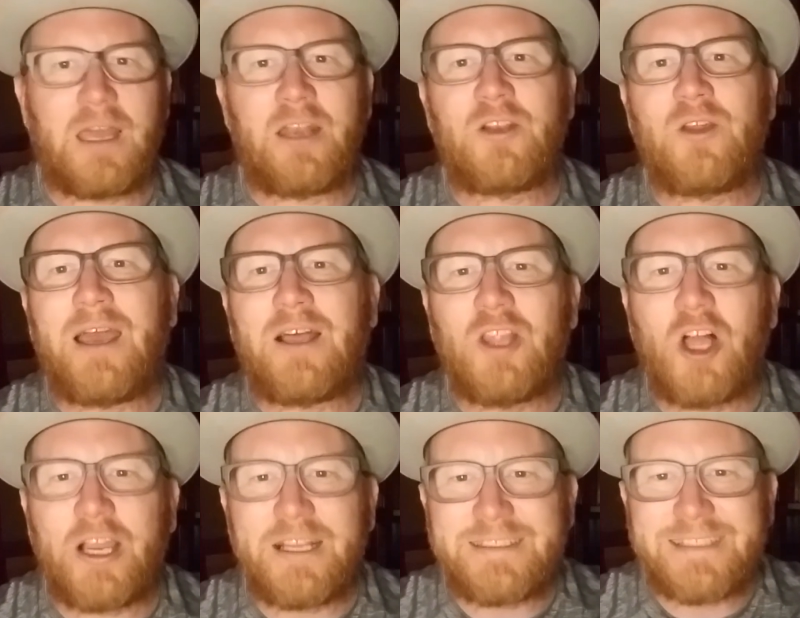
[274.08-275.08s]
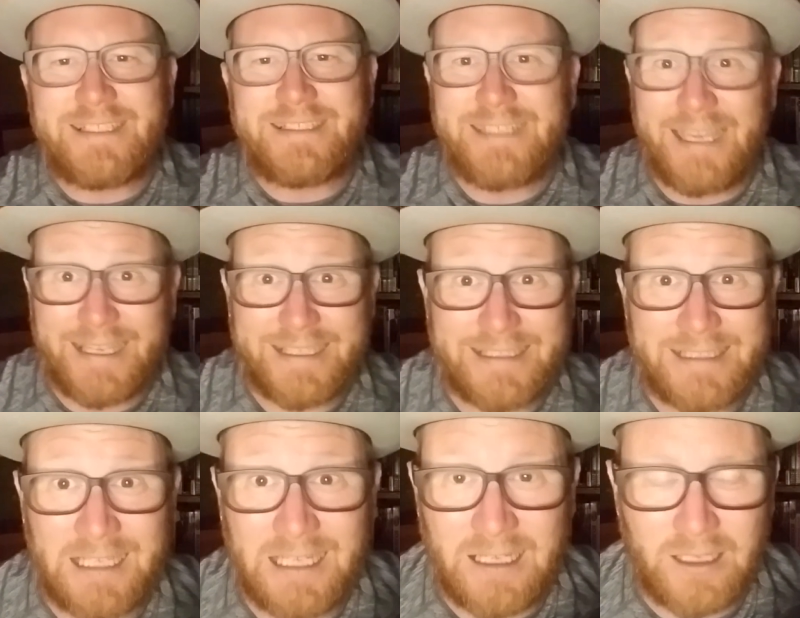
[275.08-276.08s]
I don't know how long it's going to take
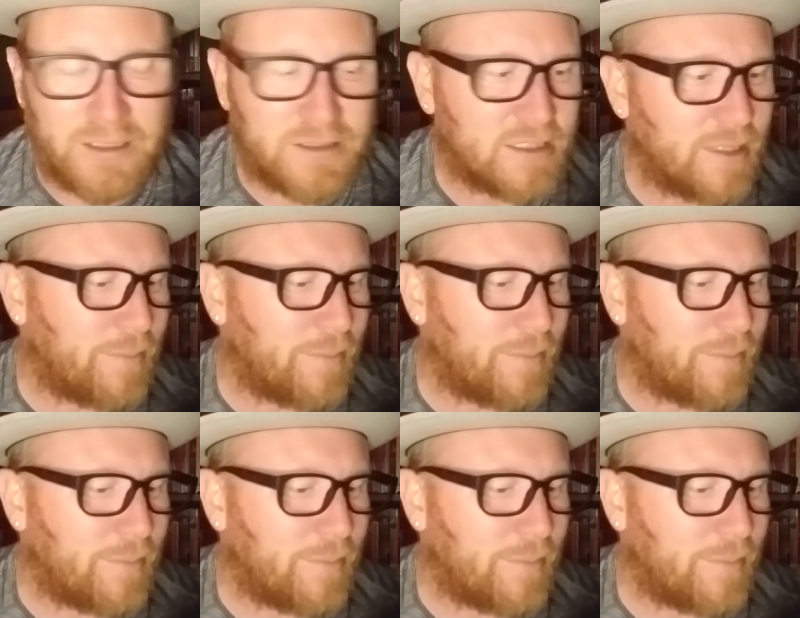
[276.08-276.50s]
uh, honestly,